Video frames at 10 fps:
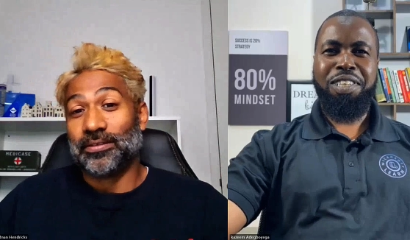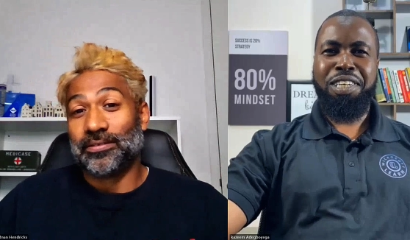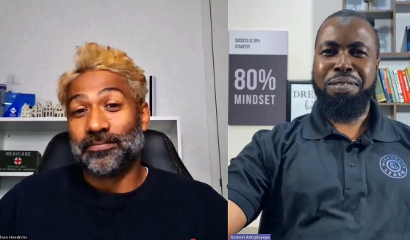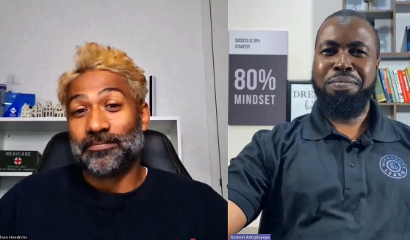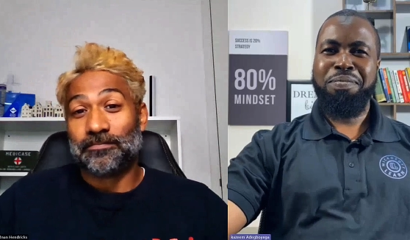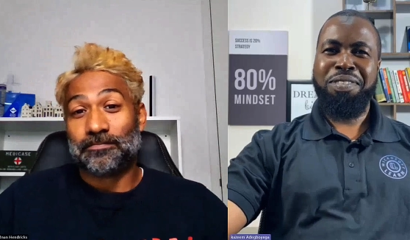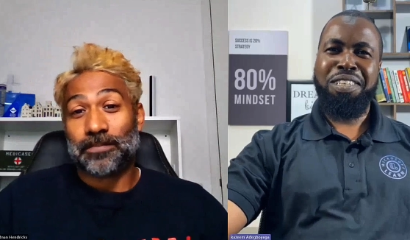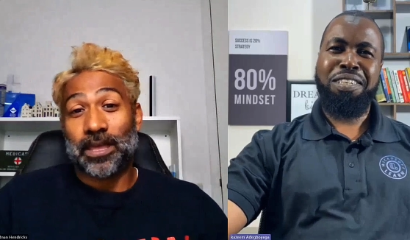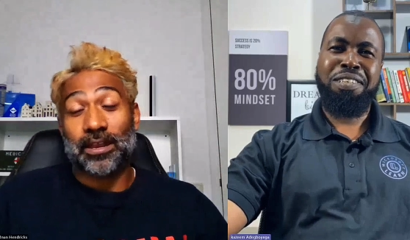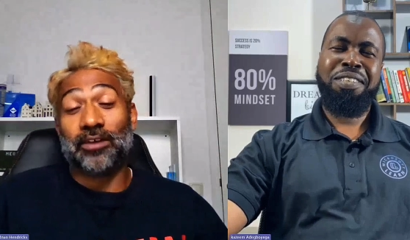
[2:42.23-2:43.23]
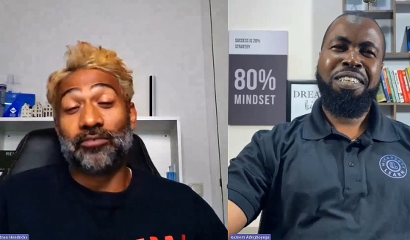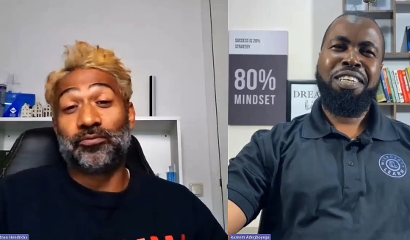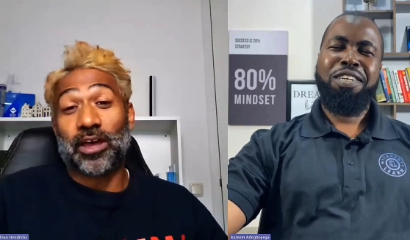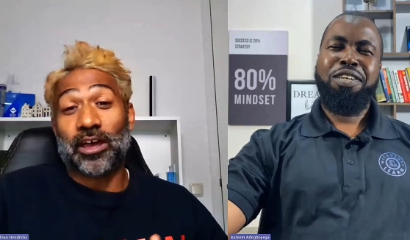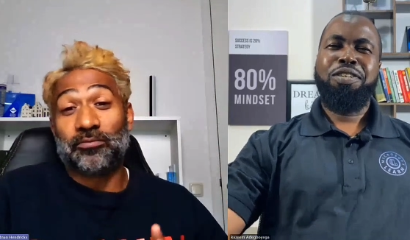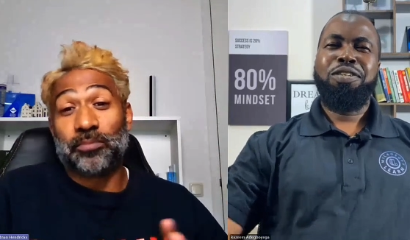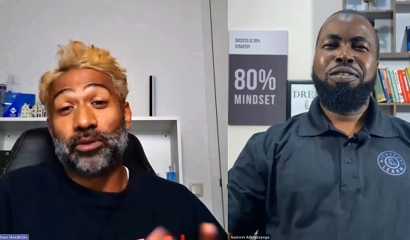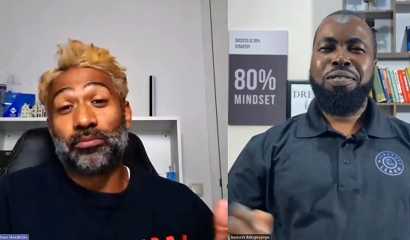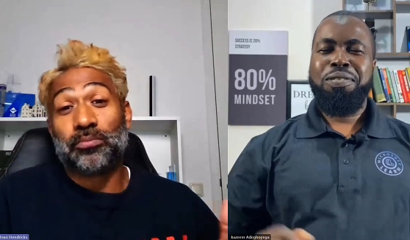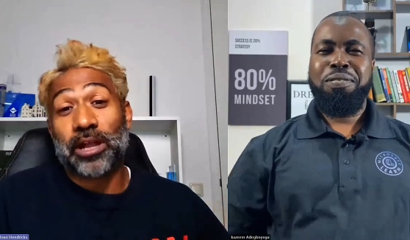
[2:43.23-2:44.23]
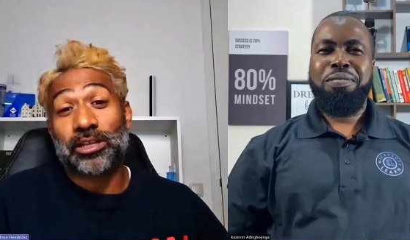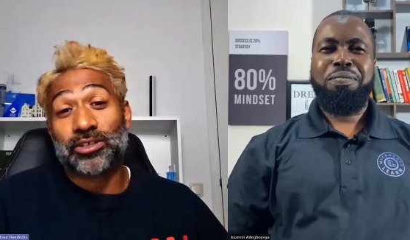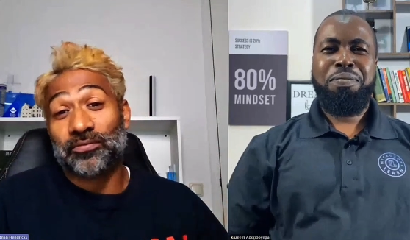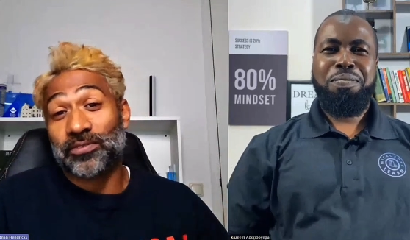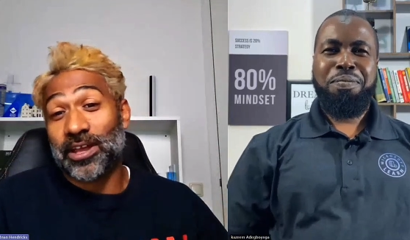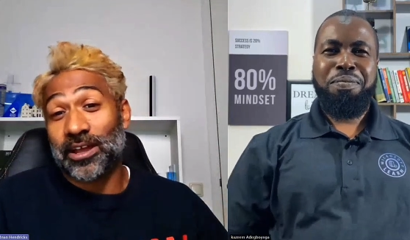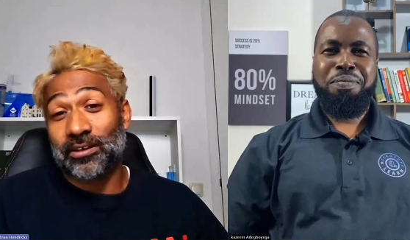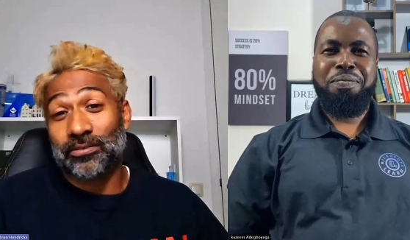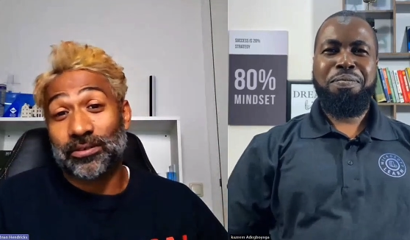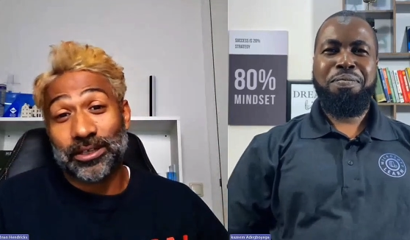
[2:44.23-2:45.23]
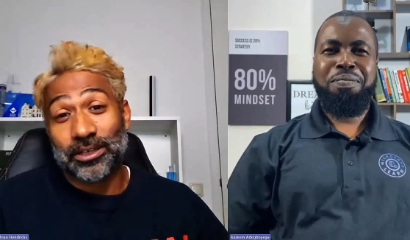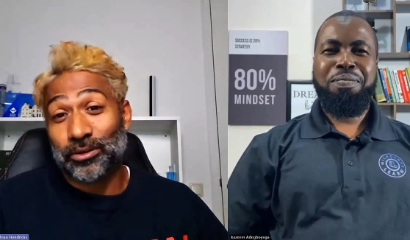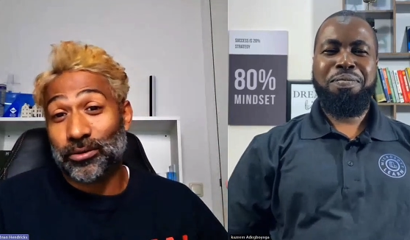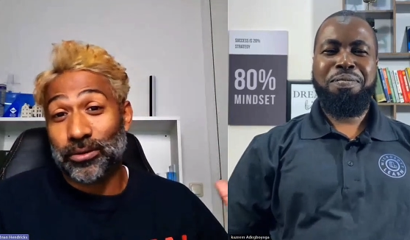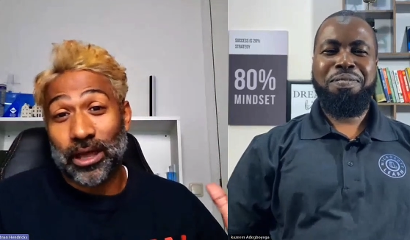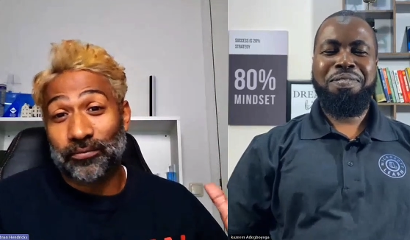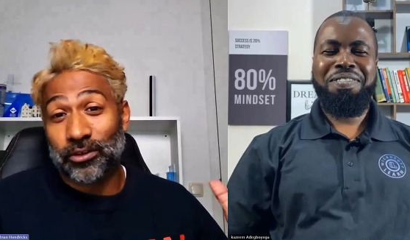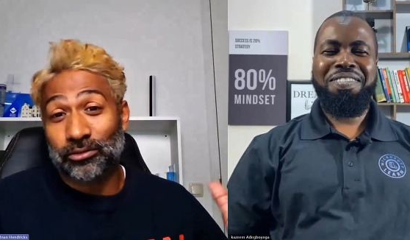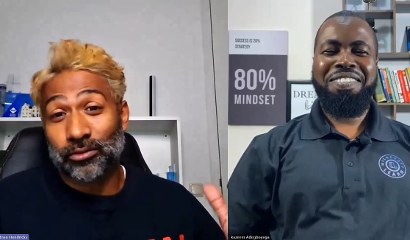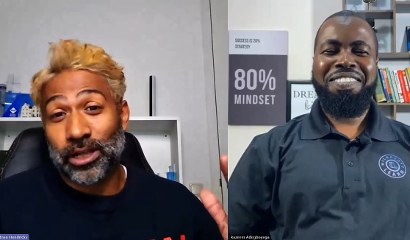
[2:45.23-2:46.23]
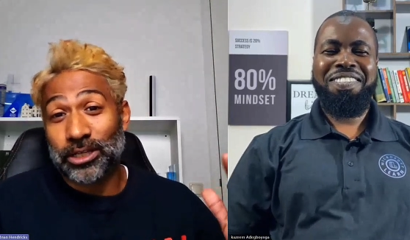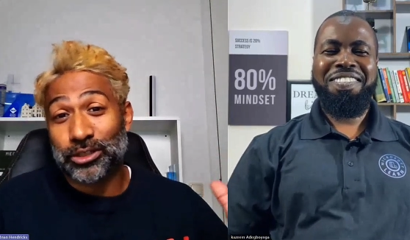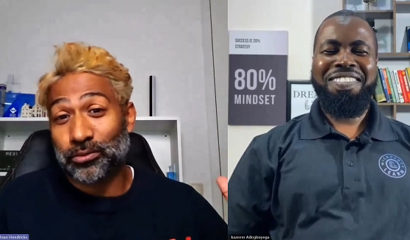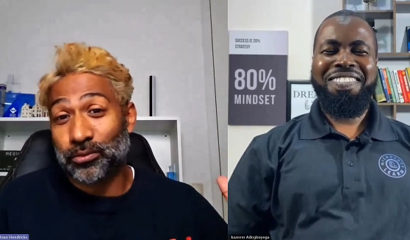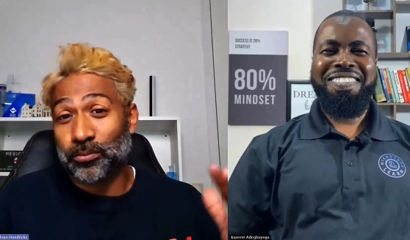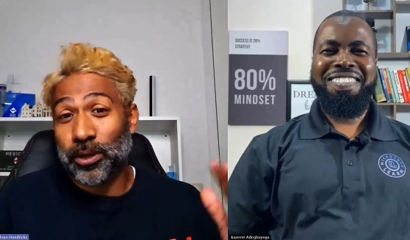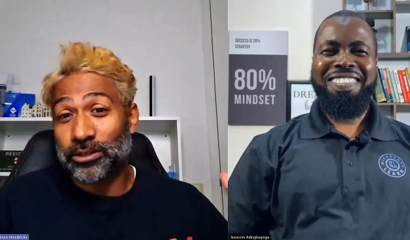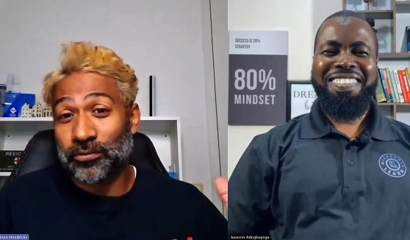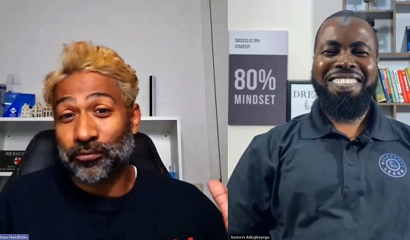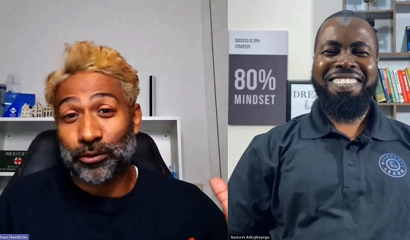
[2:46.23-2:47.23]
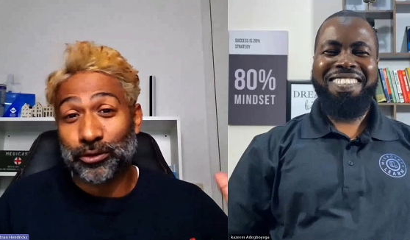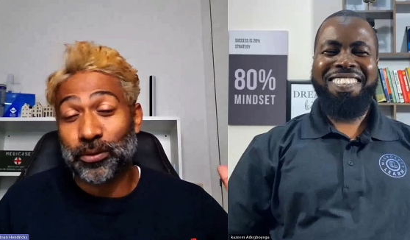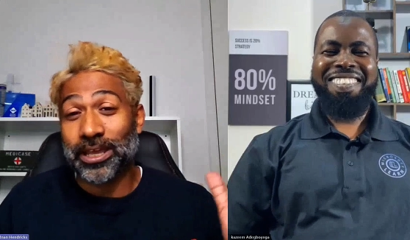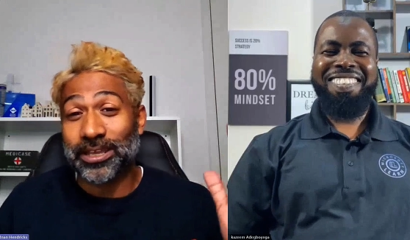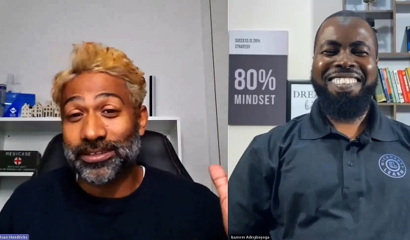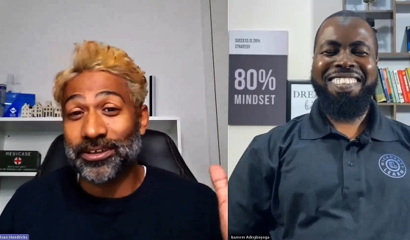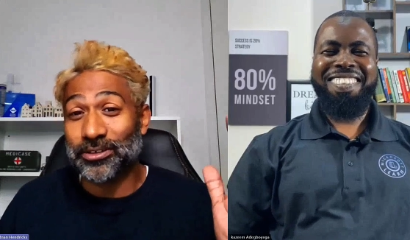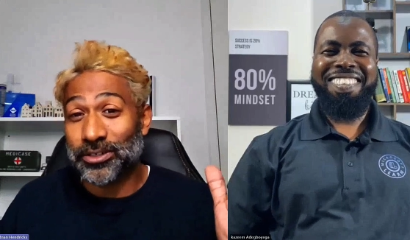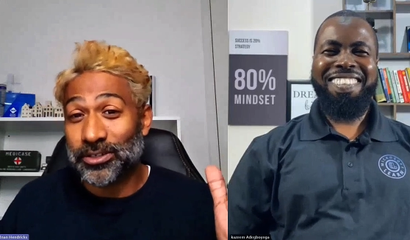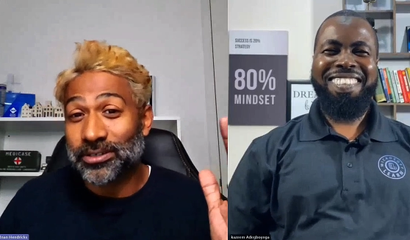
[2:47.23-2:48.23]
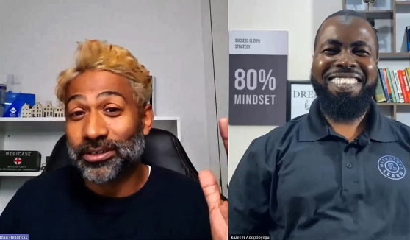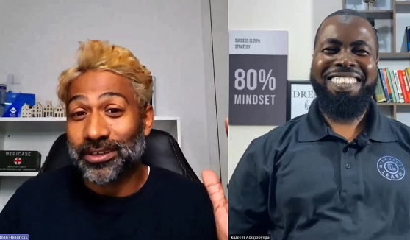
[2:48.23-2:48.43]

Speaker 1: Yeah, yeah. And I've I've been with Microsoft now. You know, I've got a relationship with Microsoft for 28 years.